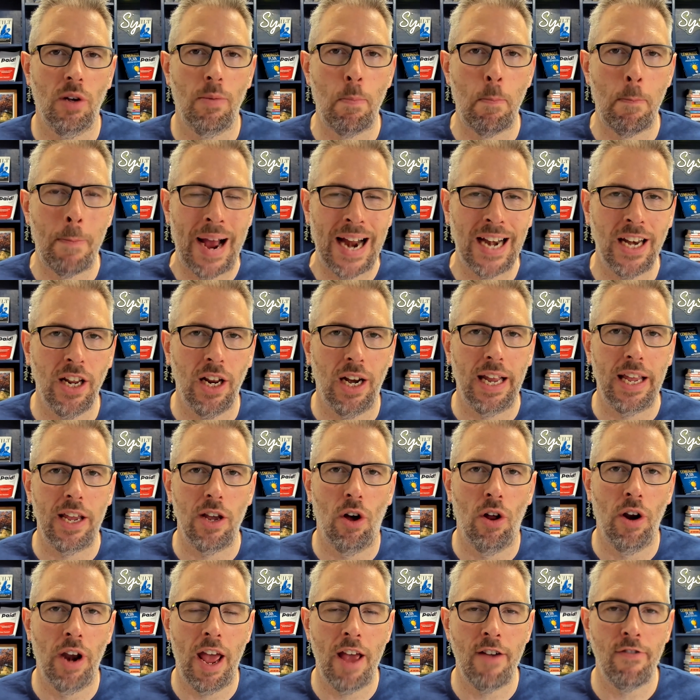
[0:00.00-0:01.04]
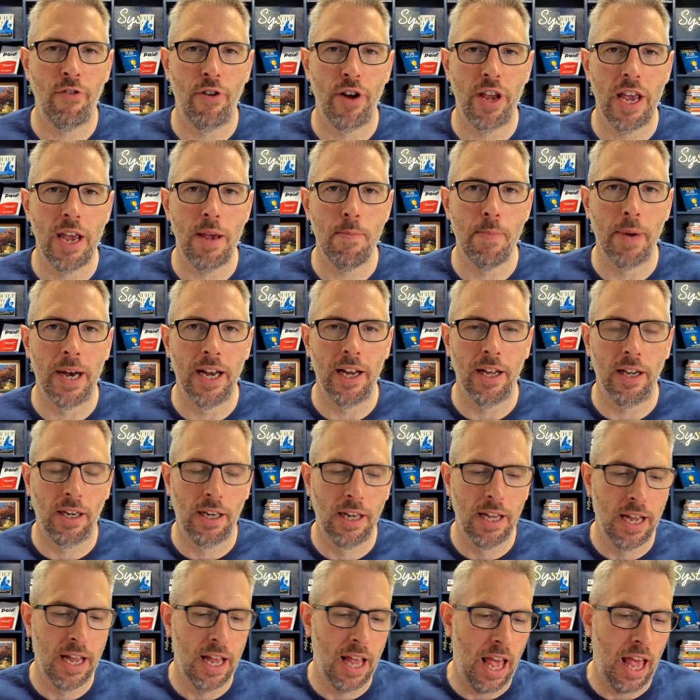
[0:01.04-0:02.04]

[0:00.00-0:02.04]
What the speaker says: manually on every email,